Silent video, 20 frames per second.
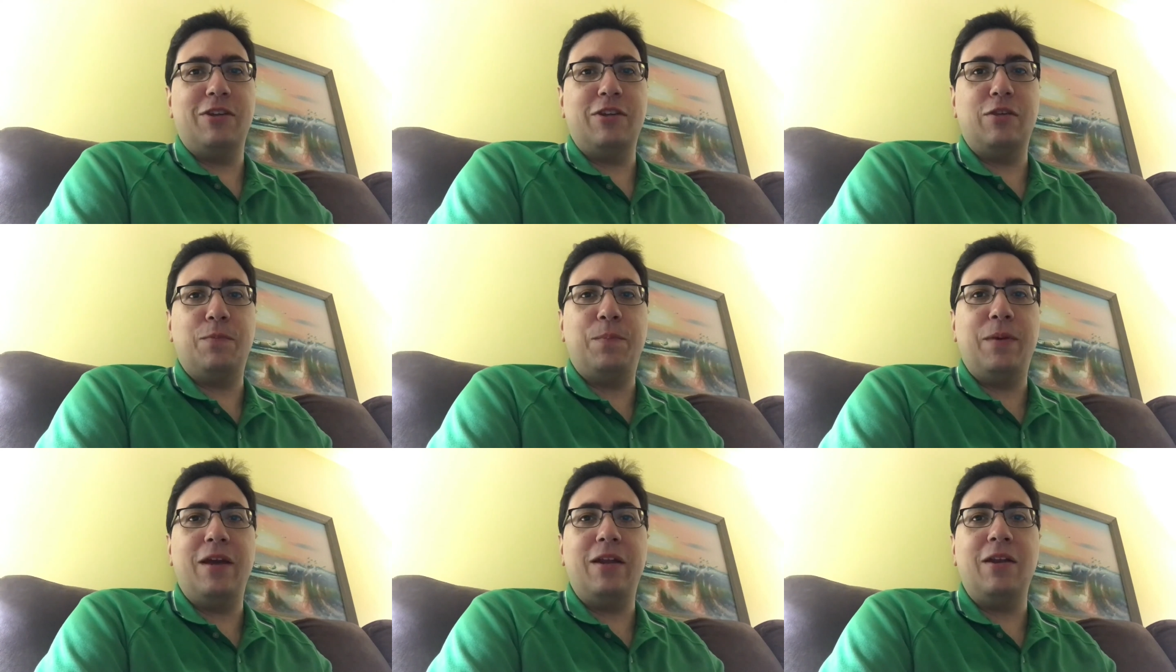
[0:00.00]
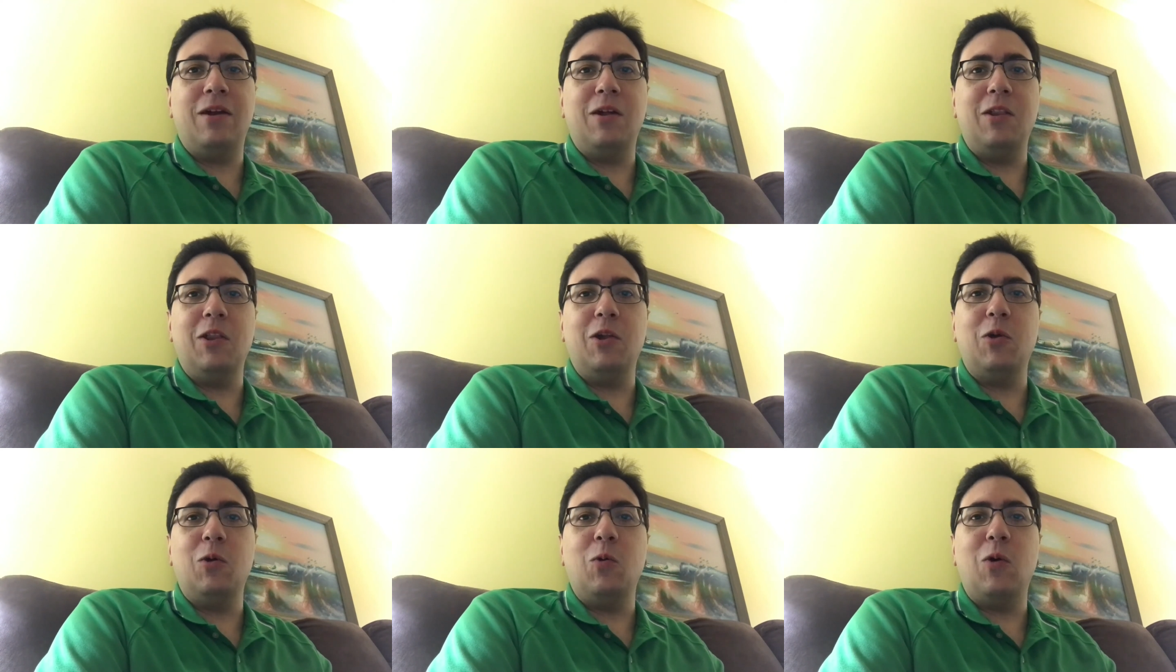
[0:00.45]
It's been a
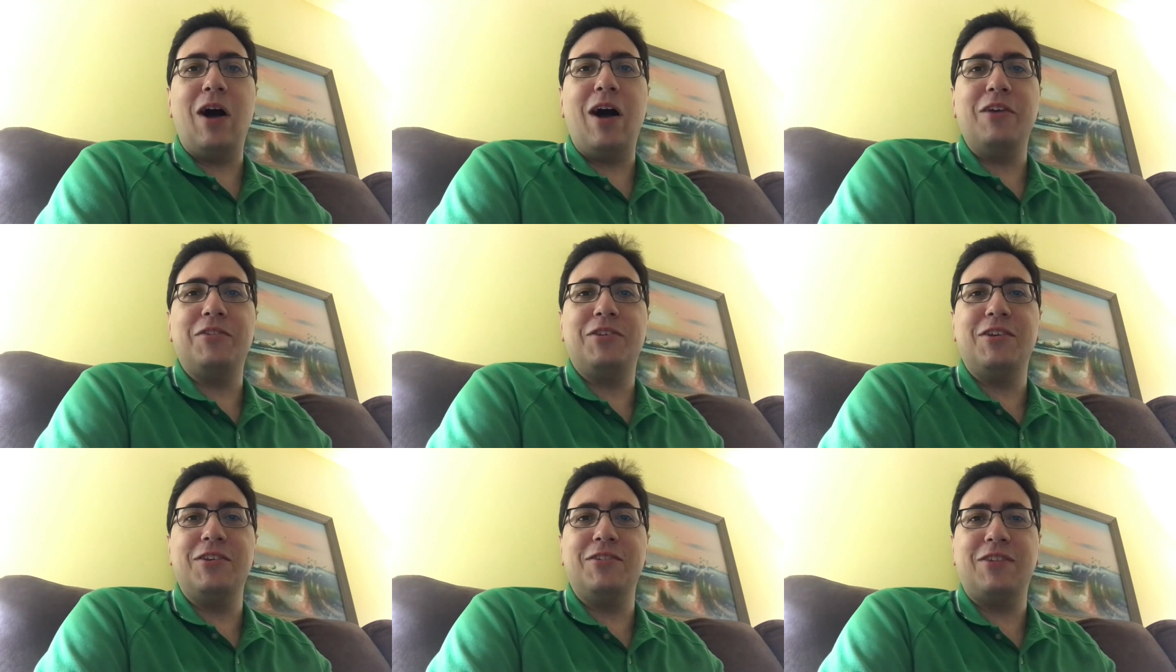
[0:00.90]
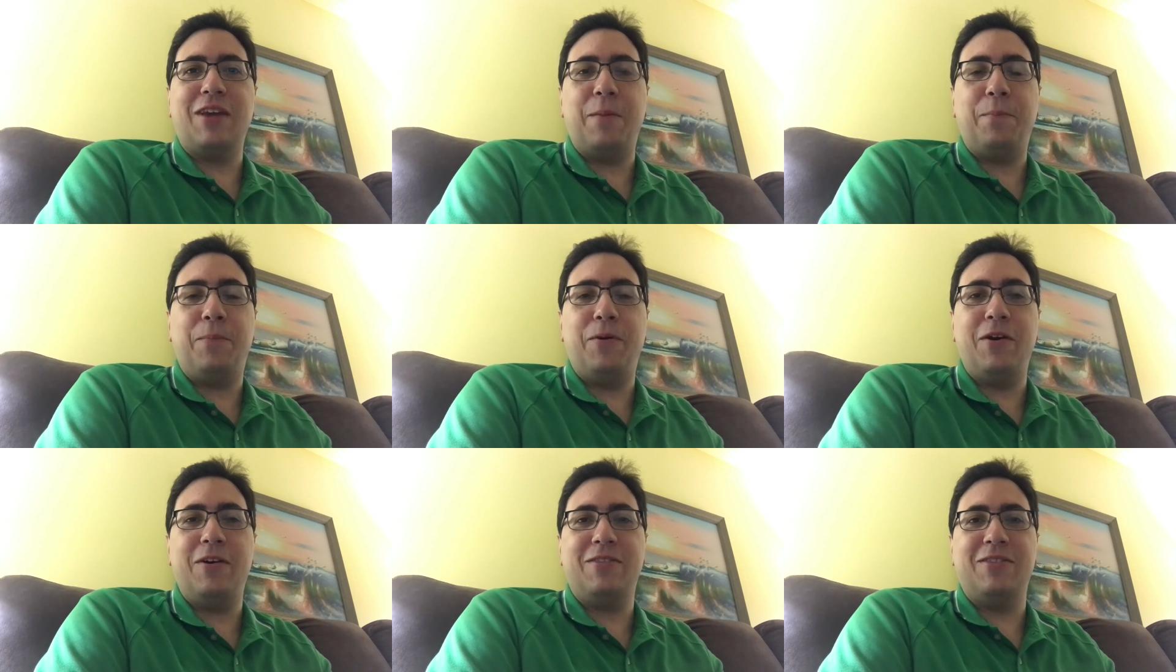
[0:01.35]
little while since I
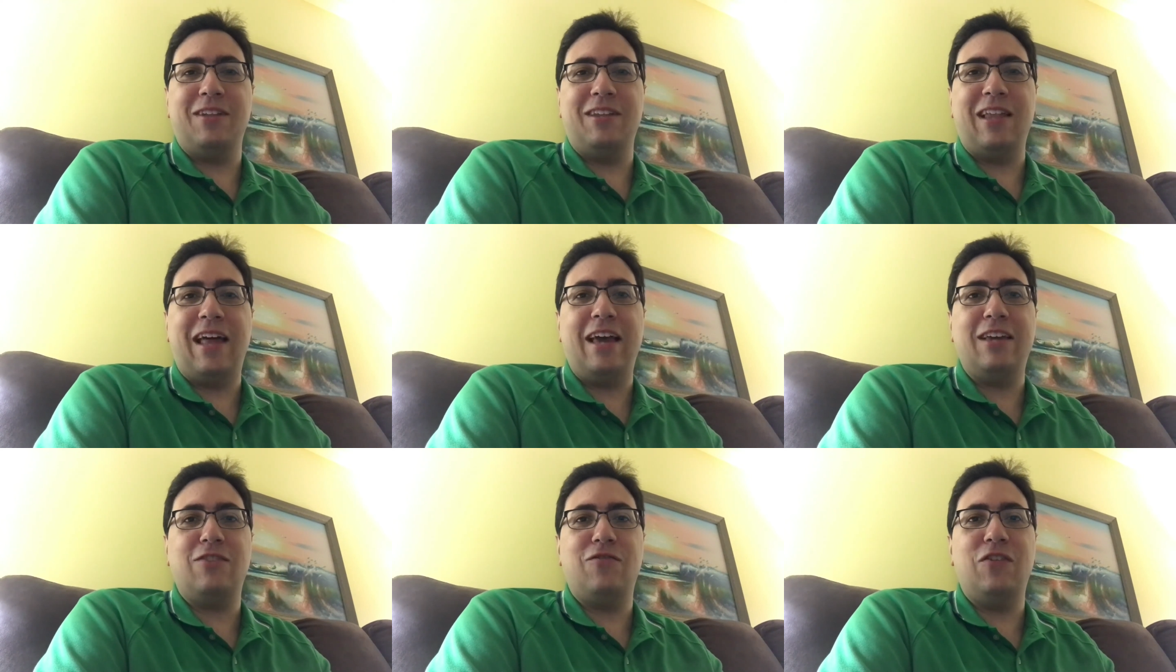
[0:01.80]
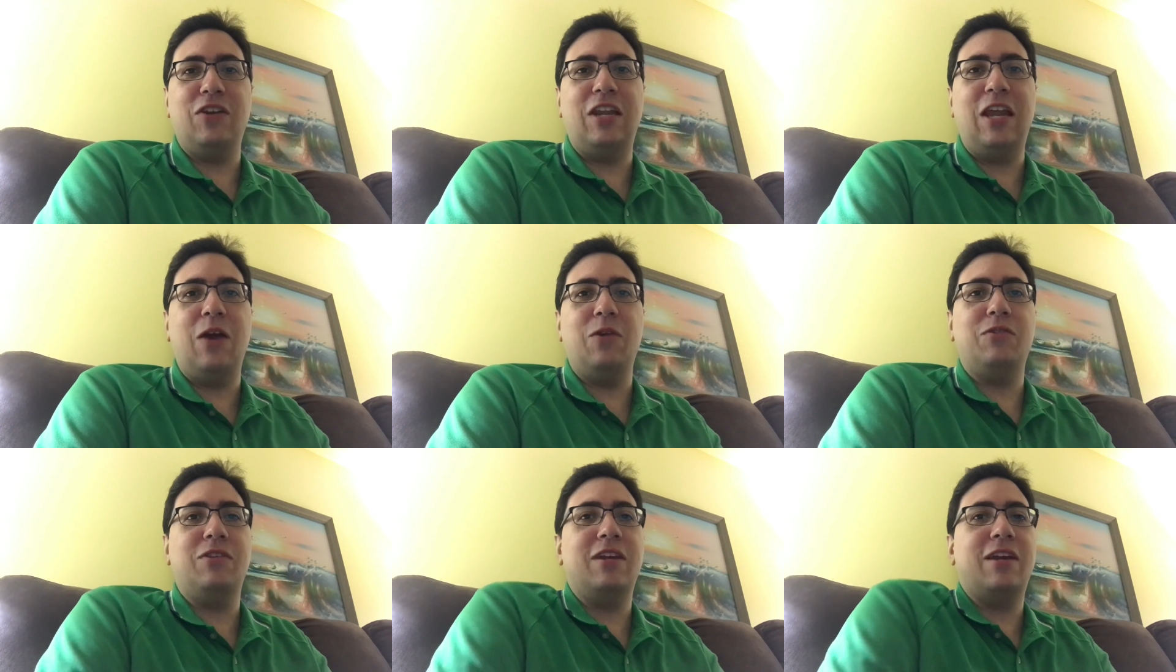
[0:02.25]
put the last
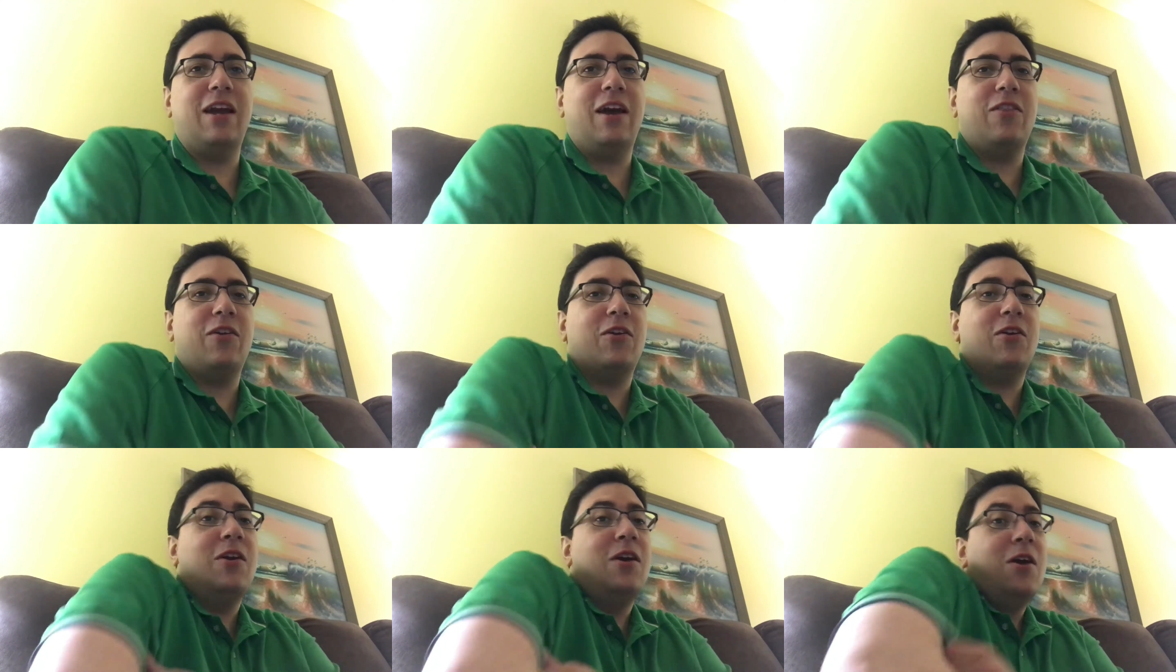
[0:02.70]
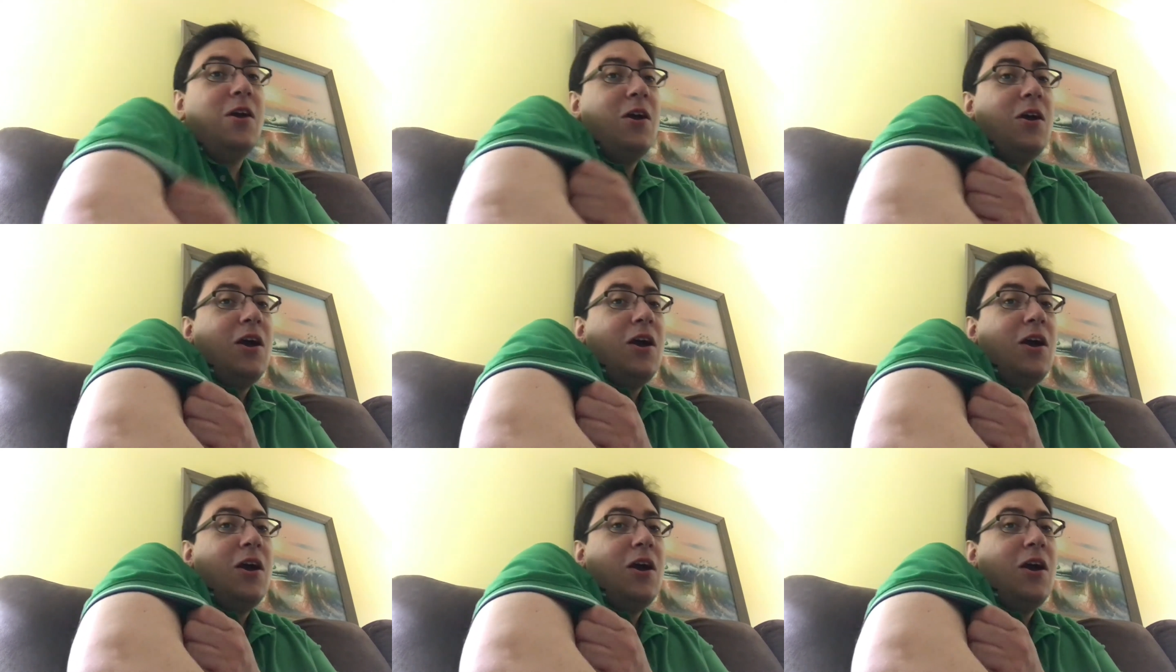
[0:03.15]
video together.